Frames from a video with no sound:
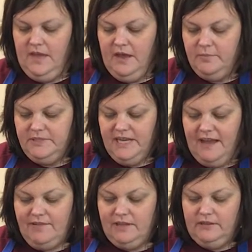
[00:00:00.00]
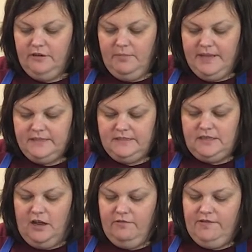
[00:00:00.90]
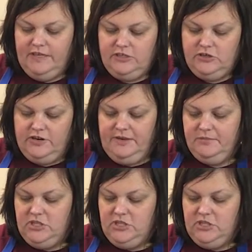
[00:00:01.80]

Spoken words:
Helps to have a little bit softened cream